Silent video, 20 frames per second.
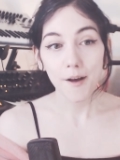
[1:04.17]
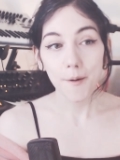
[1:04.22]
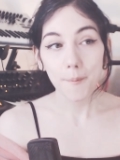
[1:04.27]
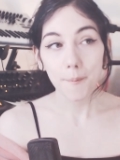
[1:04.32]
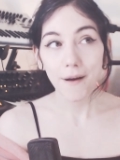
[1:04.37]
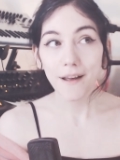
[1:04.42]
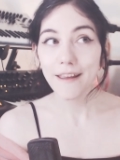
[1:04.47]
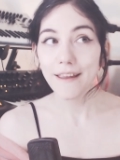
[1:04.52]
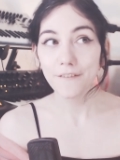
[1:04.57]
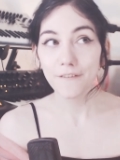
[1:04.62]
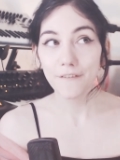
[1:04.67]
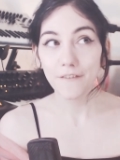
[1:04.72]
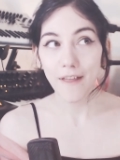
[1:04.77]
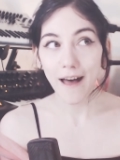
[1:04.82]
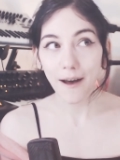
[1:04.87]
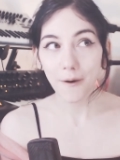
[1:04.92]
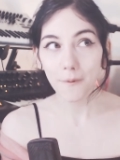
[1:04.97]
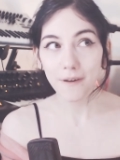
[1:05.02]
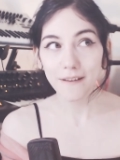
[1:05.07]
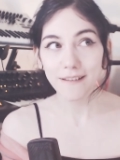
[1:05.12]
But if
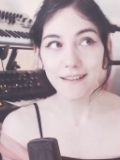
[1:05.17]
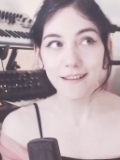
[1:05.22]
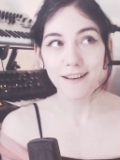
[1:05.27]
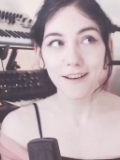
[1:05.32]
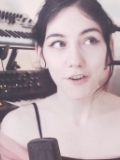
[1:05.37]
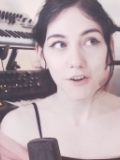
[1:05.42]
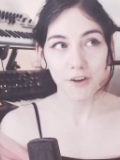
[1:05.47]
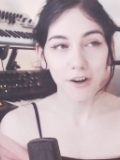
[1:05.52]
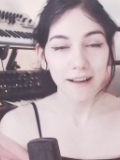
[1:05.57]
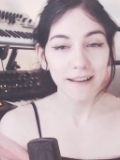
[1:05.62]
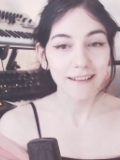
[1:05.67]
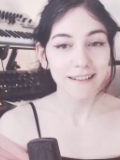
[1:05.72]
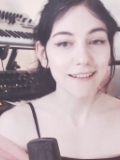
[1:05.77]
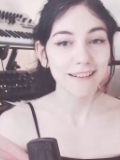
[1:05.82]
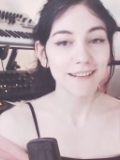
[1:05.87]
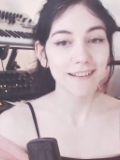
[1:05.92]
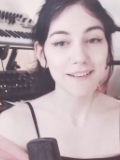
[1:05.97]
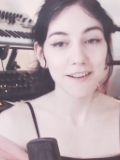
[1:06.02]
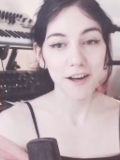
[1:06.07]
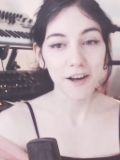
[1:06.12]
that wasn't a
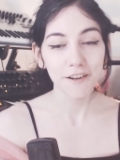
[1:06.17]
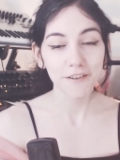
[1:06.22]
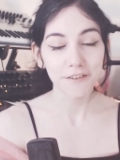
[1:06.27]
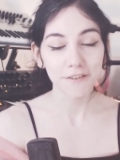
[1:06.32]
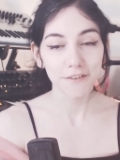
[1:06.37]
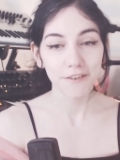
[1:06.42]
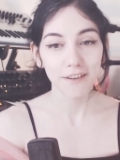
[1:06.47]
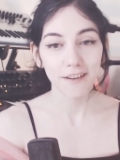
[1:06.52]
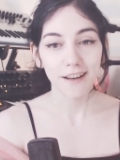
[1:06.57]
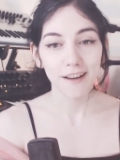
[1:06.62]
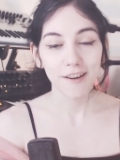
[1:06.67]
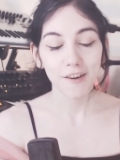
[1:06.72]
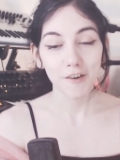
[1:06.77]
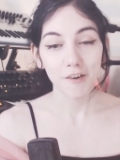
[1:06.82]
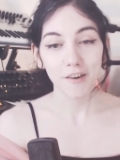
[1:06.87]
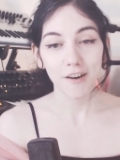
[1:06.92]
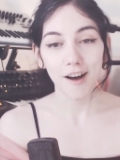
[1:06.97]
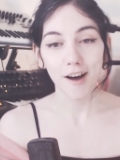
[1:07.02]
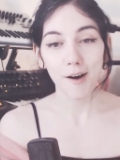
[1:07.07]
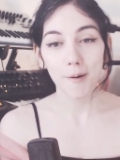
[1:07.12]
crisis enough,
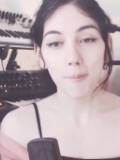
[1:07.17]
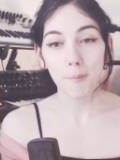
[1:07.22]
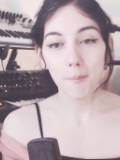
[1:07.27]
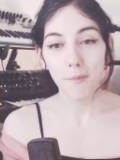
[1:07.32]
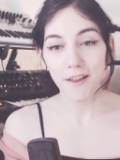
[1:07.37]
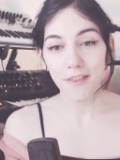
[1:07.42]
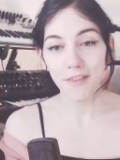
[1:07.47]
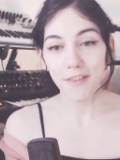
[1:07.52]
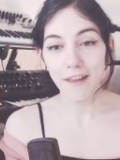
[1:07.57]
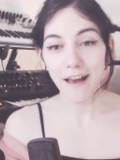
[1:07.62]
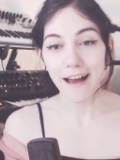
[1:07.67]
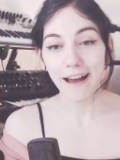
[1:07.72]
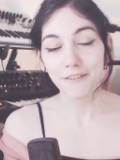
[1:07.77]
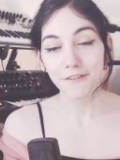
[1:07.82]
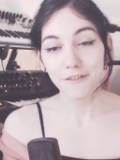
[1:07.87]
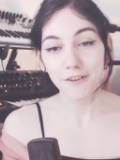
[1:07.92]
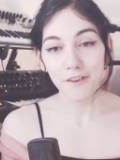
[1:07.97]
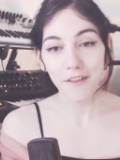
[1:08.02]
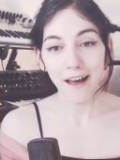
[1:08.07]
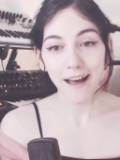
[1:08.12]
a month
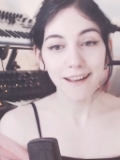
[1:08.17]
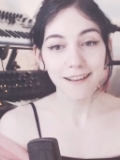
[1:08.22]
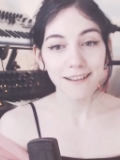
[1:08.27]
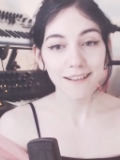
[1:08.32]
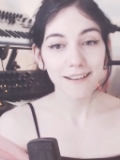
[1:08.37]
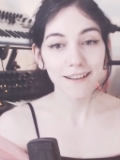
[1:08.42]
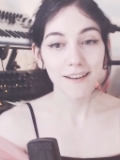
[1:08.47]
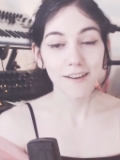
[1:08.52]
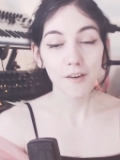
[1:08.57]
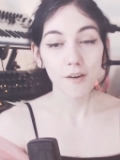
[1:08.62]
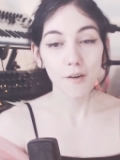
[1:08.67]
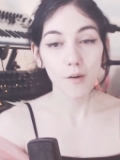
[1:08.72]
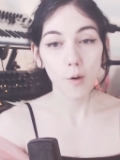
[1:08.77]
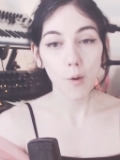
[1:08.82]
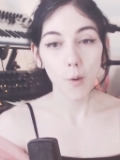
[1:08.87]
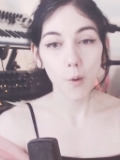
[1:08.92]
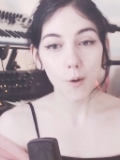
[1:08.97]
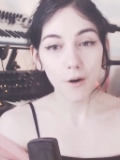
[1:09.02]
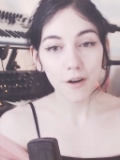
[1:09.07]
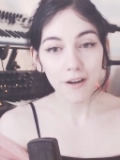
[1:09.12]
after that,
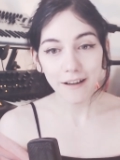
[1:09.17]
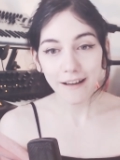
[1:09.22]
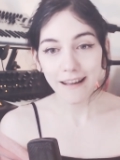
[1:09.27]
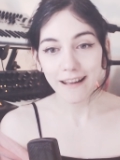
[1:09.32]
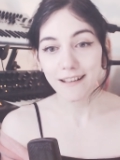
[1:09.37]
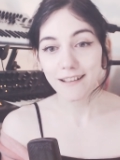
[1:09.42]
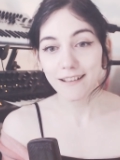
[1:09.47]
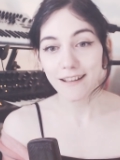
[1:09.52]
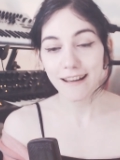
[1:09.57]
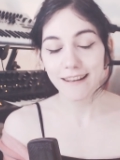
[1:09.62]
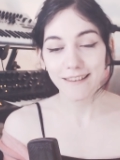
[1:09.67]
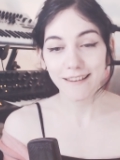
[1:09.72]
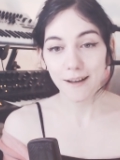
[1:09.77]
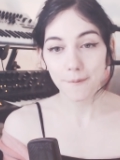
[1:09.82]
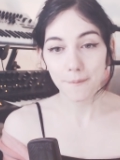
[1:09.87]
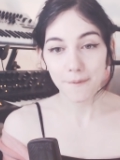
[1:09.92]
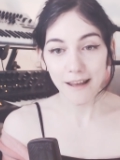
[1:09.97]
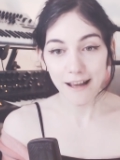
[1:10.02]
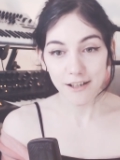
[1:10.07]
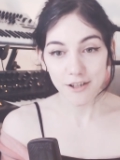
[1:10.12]
Oregon ended
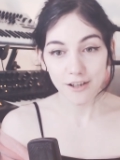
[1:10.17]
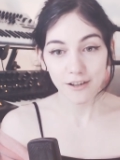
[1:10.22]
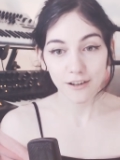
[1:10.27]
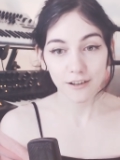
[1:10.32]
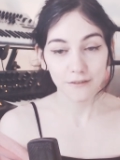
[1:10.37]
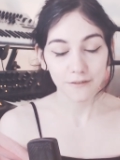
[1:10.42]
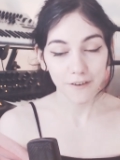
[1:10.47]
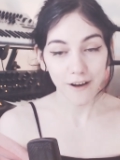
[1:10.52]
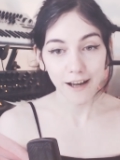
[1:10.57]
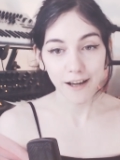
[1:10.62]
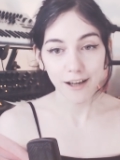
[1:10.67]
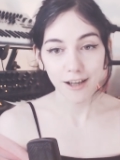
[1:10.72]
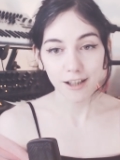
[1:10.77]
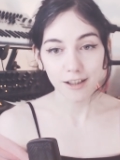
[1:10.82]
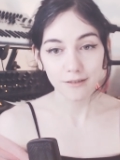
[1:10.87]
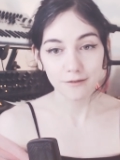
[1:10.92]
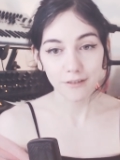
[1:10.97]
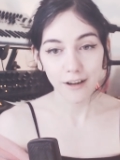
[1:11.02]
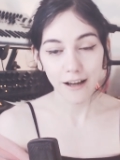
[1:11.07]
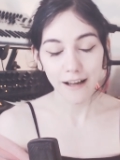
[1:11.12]
up catching on fire,
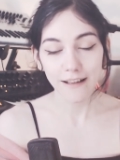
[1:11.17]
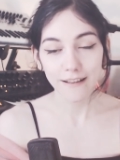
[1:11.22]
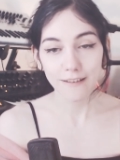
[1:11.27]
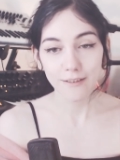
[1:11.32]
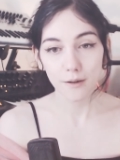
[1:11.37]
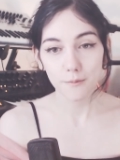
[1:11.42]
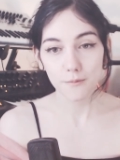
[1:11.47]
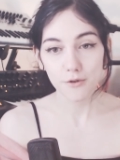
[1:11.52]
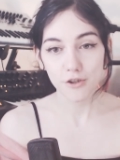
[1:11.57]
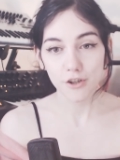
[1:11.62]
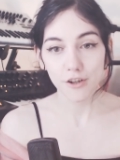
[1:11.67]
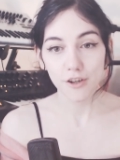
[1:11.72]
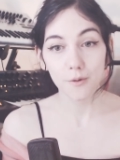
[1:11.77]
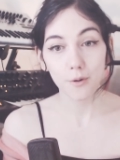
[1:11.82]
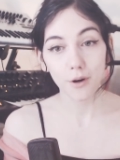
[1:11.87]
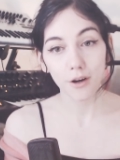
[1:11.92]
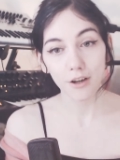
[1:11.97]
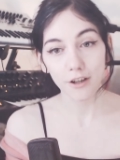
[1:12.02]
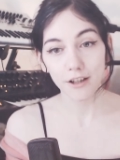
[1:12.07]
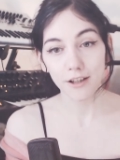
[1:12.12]
right? So I'm sure you
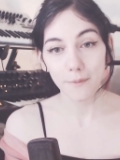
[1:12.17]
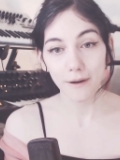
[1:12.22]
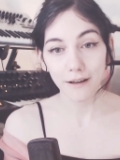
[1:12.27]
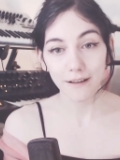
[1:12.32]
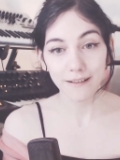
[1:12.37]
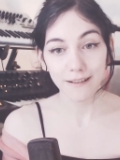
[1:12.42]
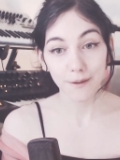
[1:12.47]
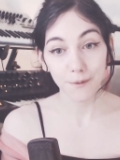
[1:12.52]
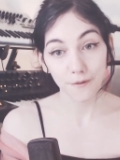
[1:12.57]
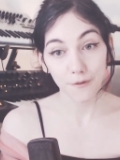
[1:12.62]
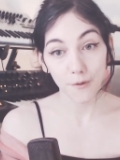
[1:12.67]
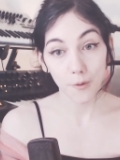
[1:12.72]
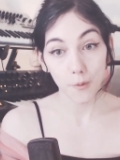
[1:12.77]
all heard about some of the